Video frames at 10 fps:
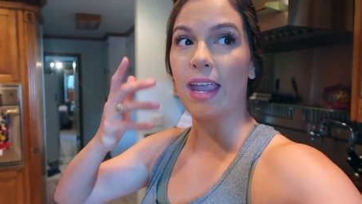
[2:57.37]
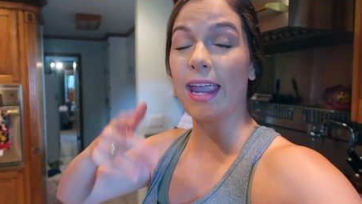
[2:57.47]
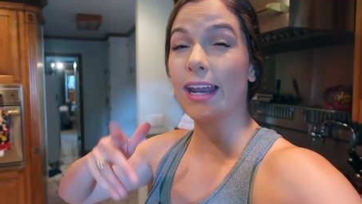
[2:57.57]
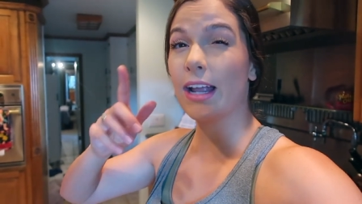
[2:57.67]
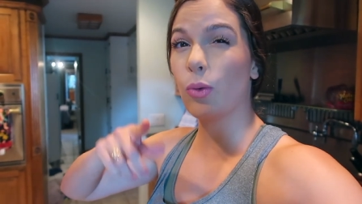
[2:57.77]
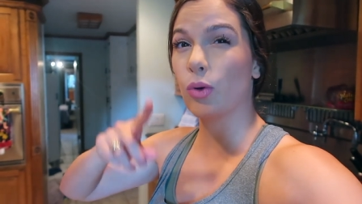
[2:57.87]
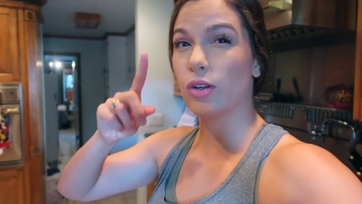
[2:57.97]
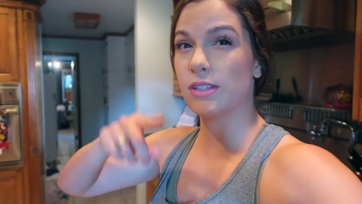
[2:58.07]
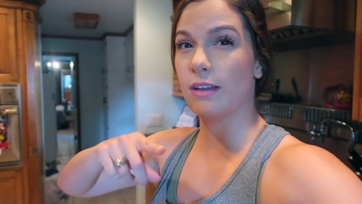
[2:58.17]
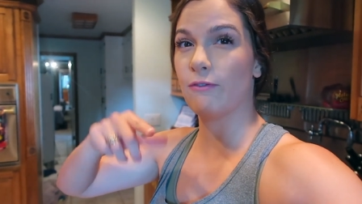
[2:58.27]
And I
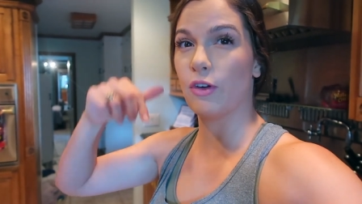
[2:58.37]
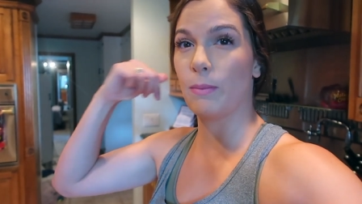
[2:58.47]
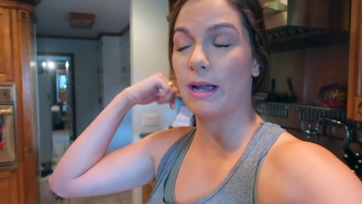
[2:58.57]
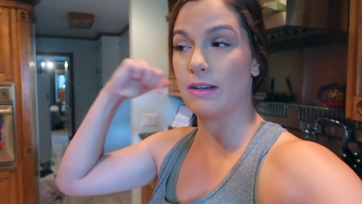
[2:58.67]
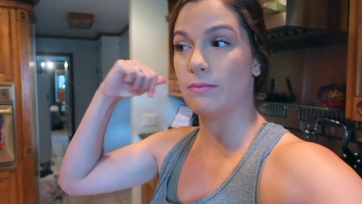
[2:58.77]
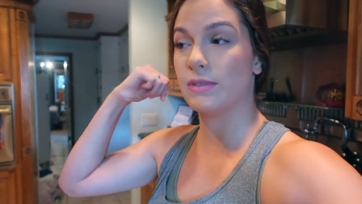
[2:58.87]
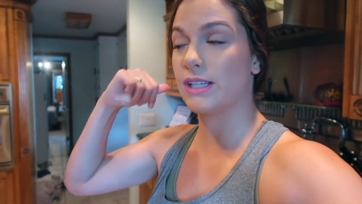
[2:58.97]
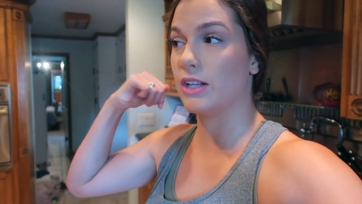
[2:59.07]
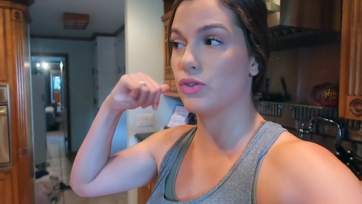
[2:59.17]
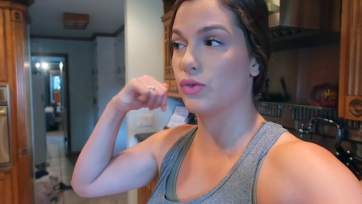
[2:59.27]
ordered some for my
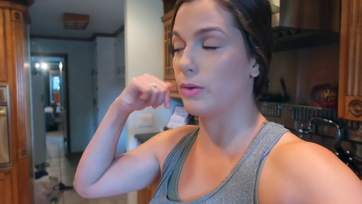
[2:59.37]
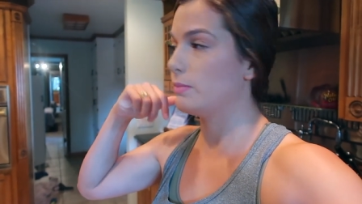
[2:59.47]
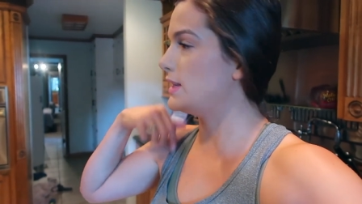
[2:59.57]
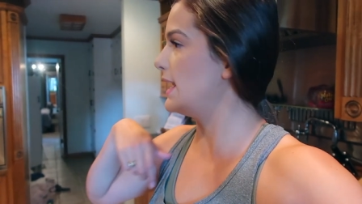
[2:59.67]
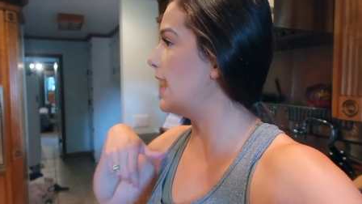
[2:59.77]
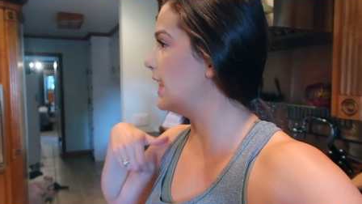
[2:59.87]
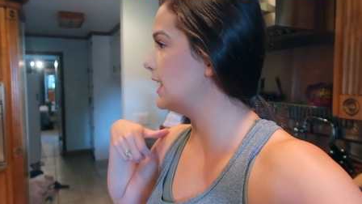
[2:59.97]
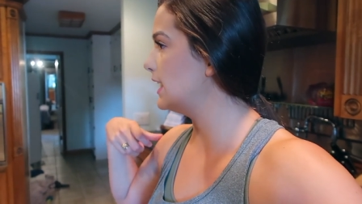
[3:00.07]
son's room. Yeah.